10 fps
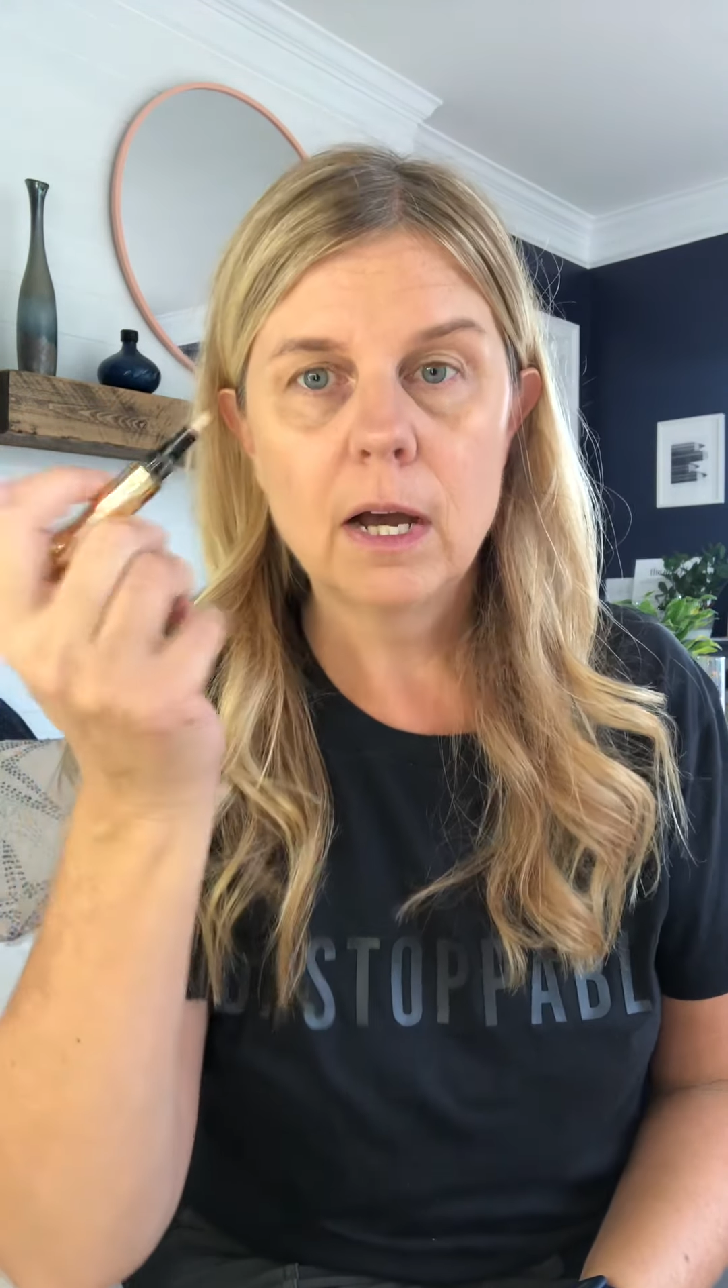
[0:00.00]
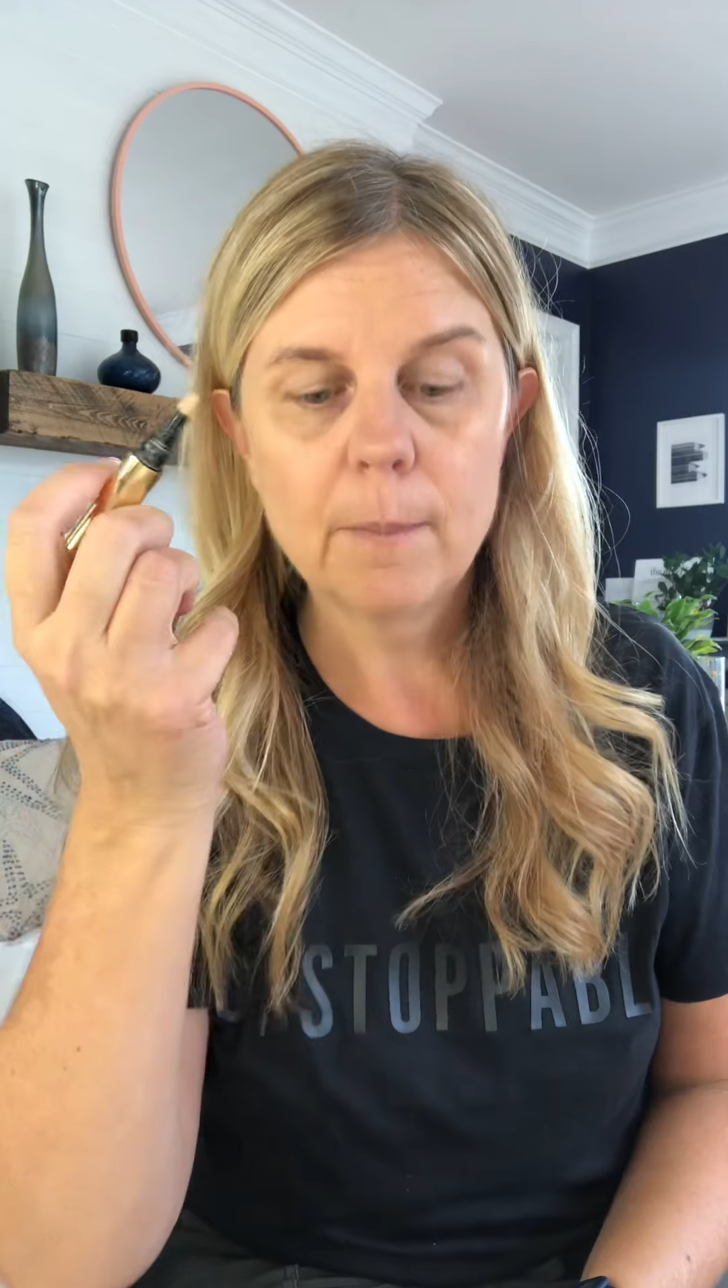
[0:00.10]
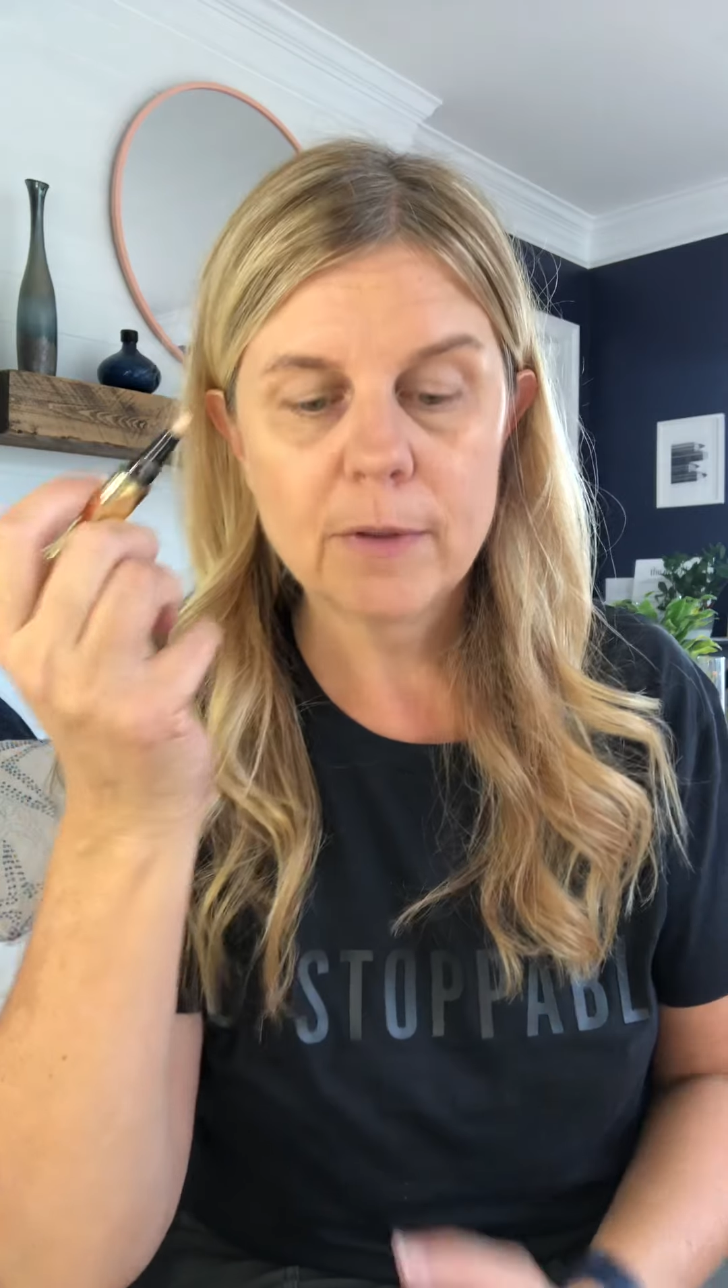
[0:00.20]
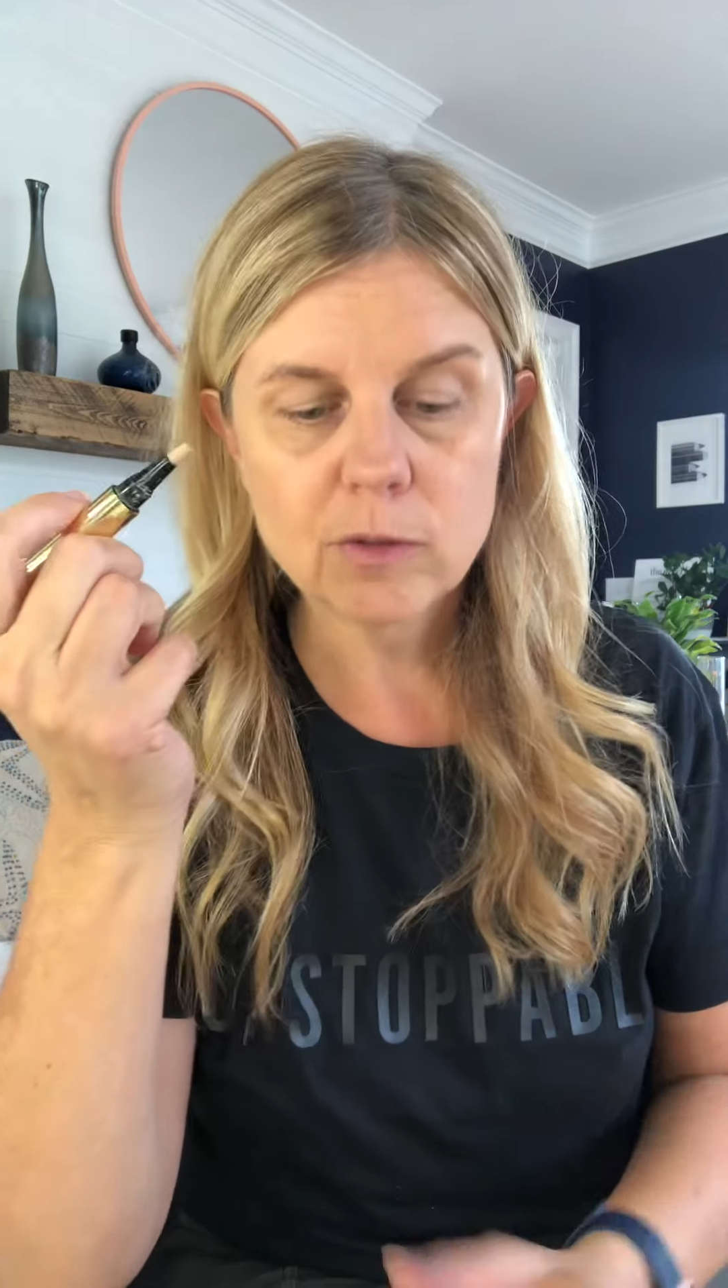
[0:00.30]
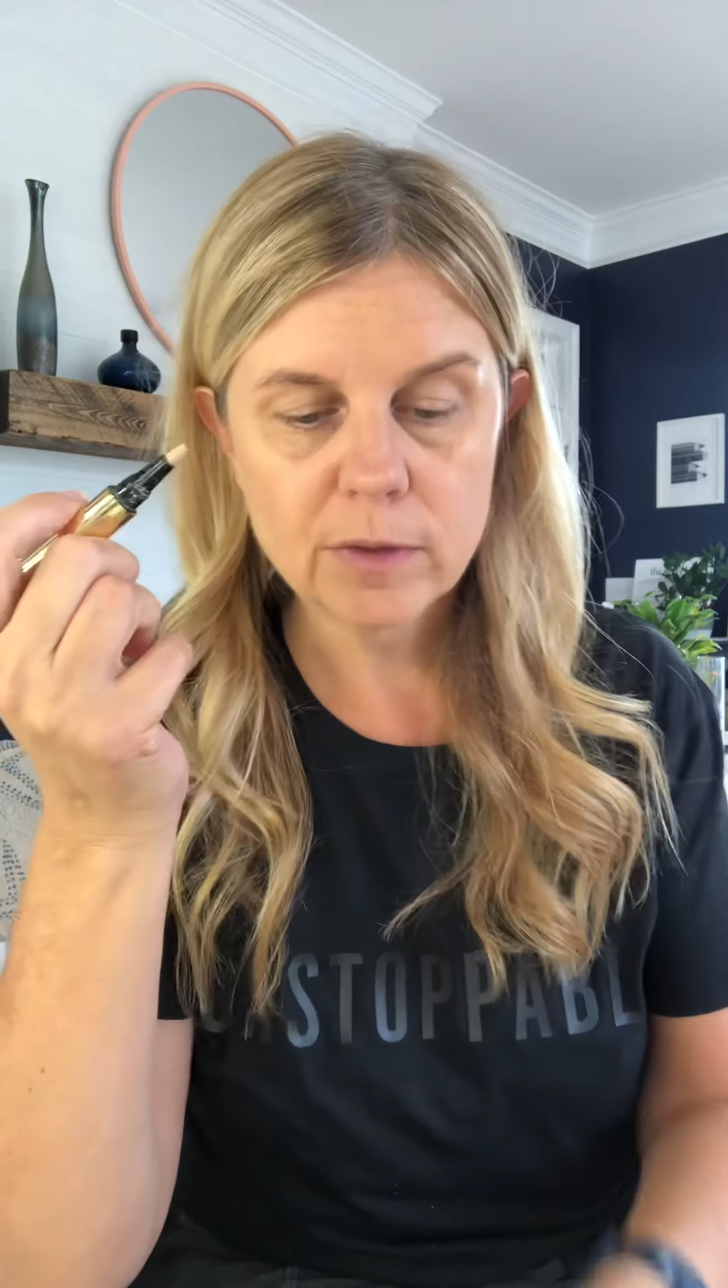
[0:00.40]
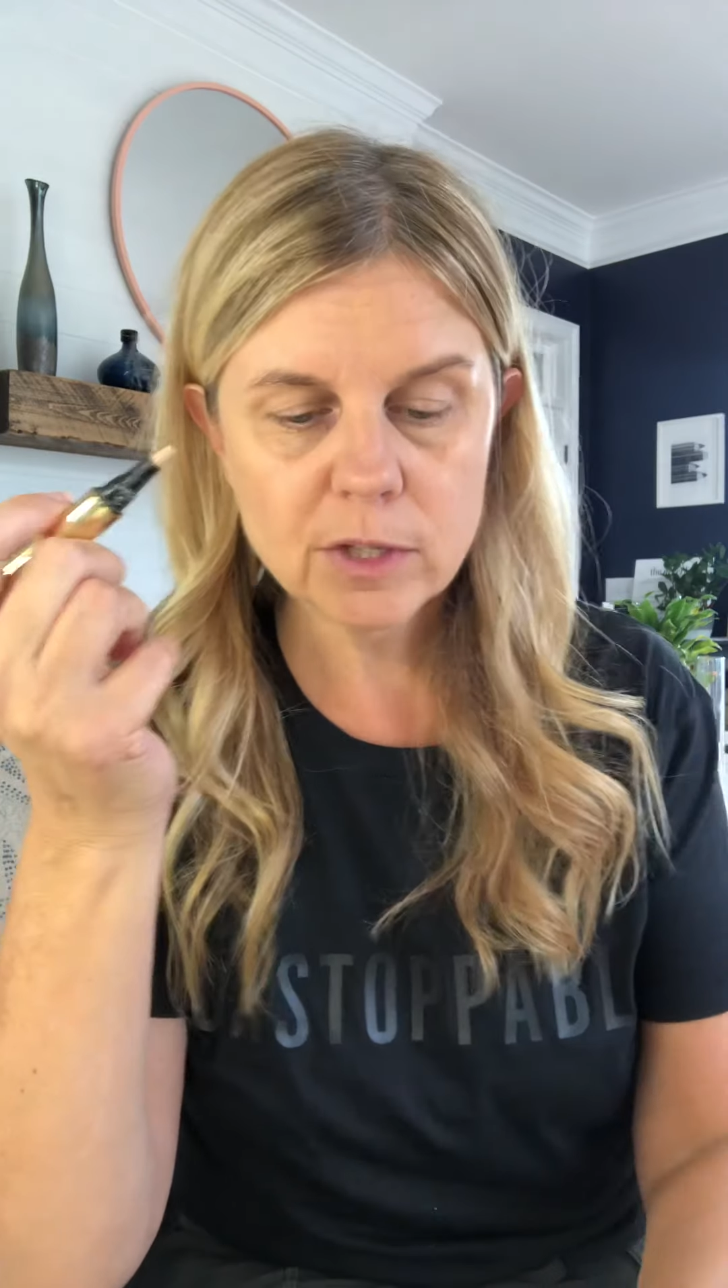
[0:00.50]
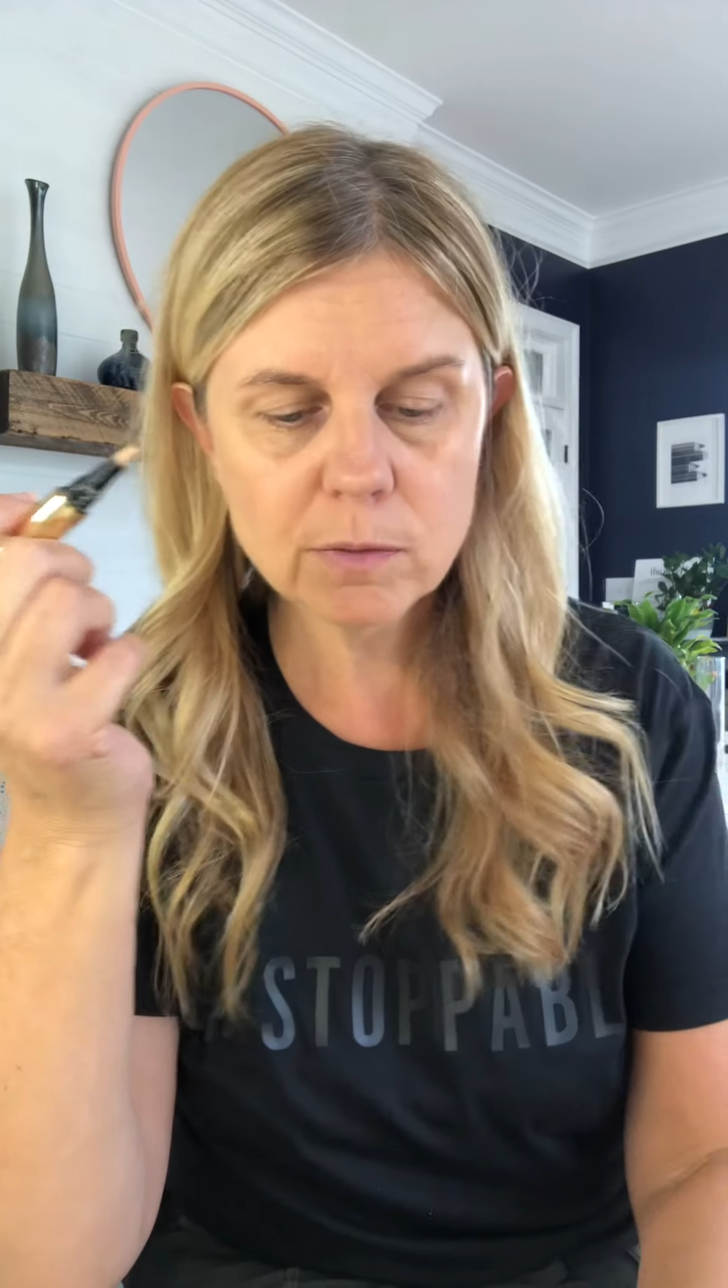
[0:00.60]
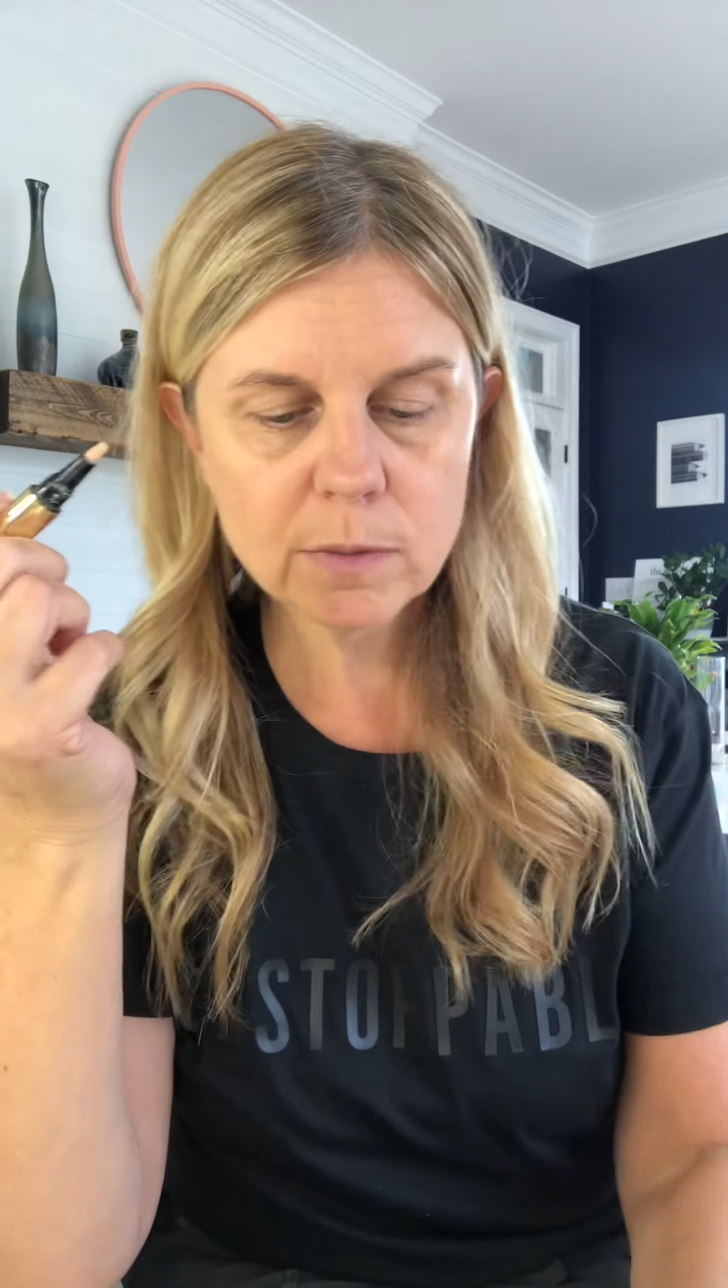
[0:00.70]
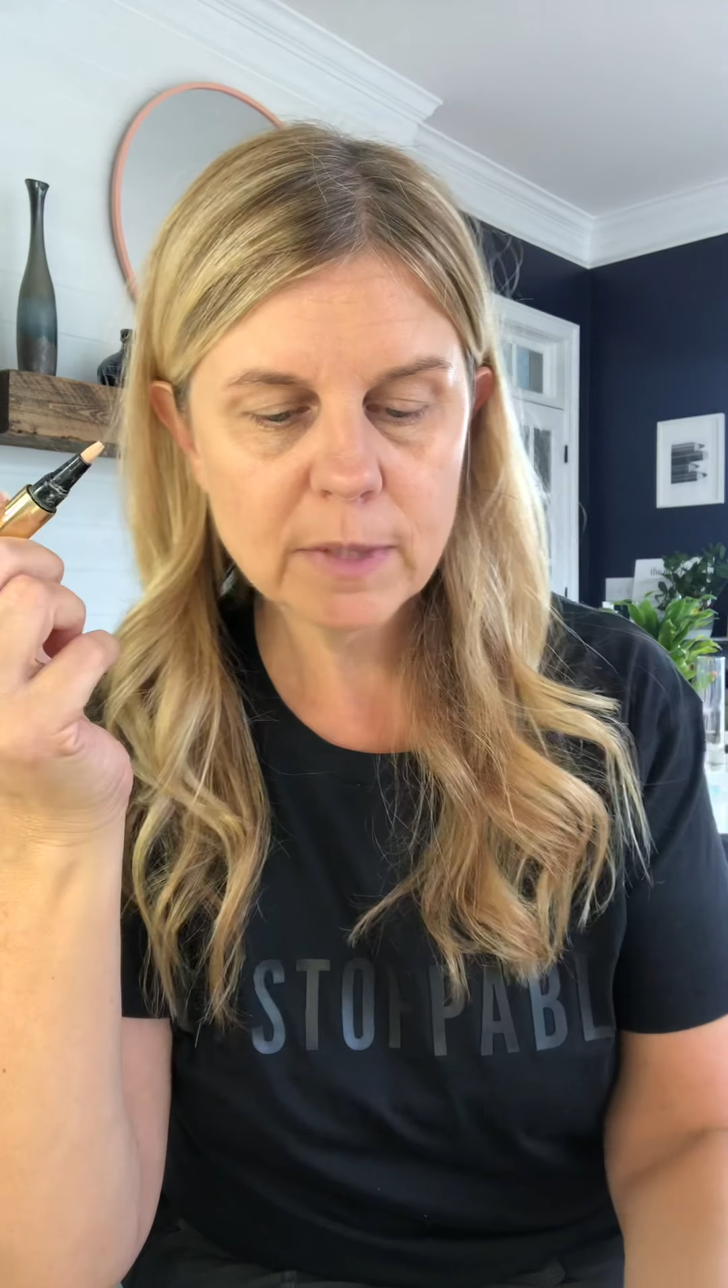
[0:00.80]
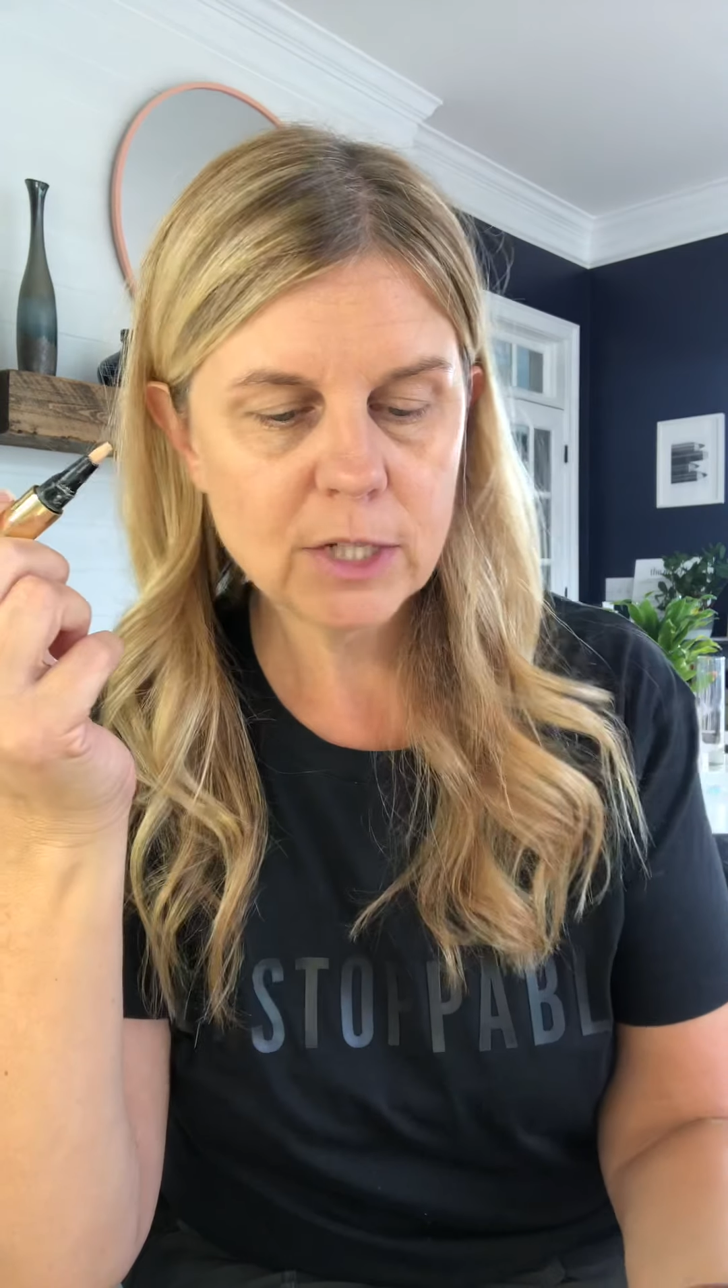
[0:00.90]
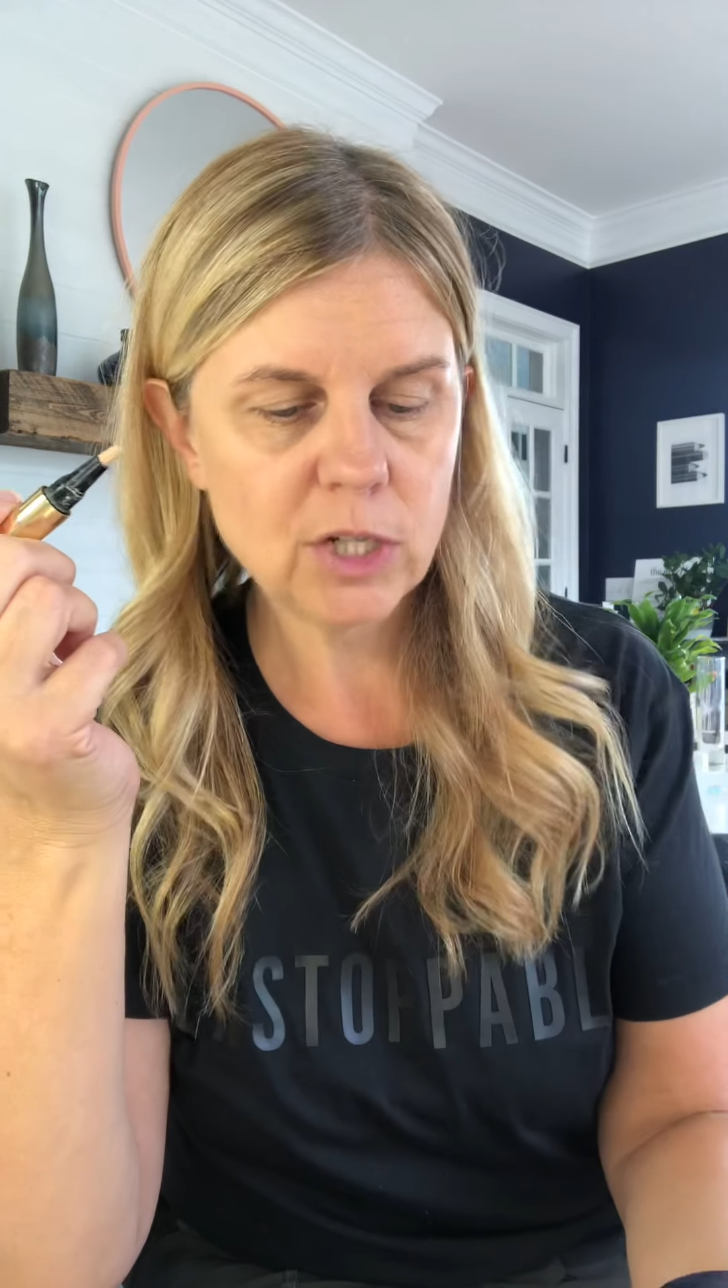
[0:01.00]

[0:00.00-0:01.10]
So this was my